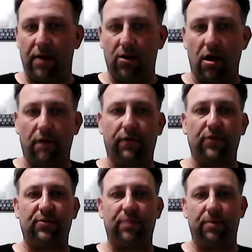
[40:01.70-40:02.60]

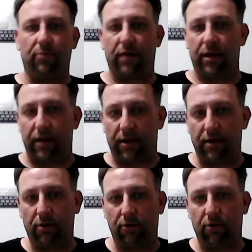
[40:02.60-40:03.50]
office, people getting
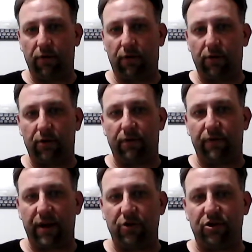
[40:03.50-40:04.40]
killed over their
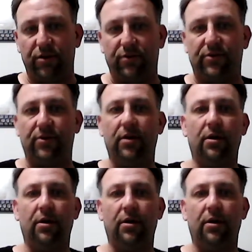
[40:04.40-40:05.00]
inventions.